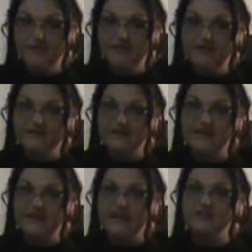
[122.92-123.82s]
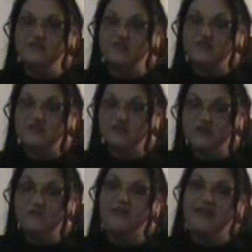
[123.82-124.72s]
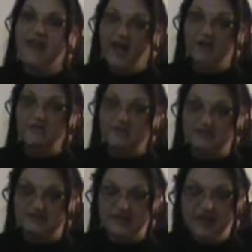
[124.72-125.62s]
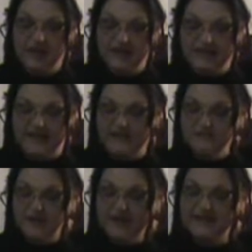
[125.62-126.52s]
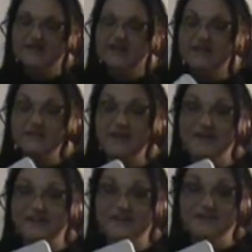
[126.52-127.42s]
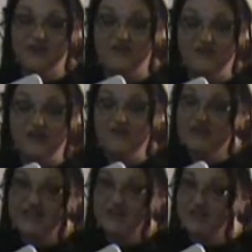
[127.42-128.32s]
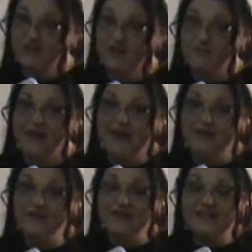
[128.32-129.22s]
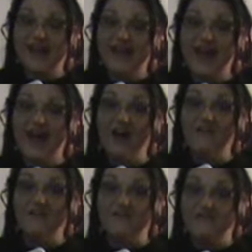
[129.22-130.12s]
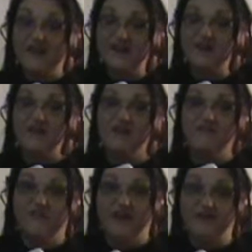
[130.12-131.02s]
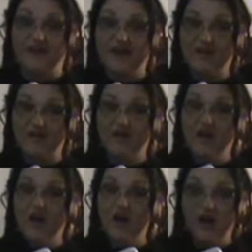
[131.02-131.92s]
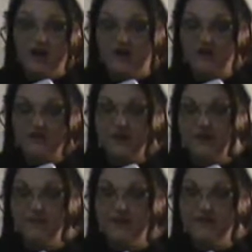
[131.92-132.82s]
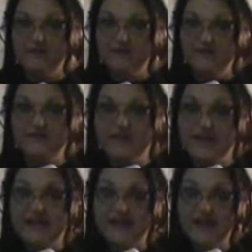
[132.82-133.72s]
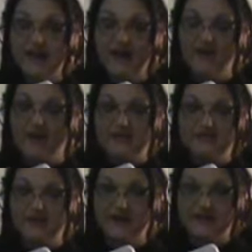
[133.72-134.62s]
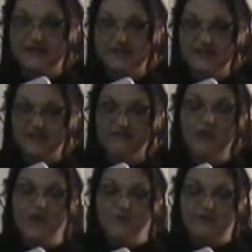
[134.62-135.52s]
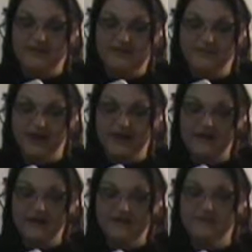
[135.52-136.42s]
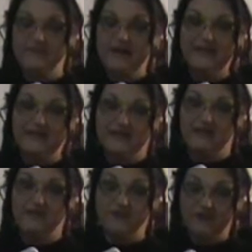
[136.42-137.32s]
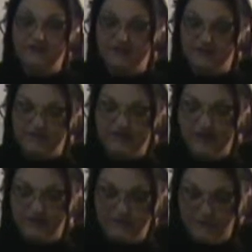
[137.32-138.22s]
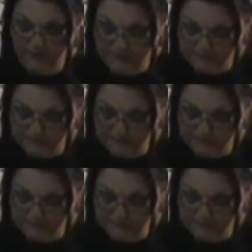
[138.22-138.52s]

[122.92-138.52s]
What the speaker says: do this unless you're extremely cautious. These blades on these mandolins are really sharp, and you can take off a finger, a fingernail, the top layer of your skin, all kinds of crazy stuff with this blade on this mandolin if you're not really careful.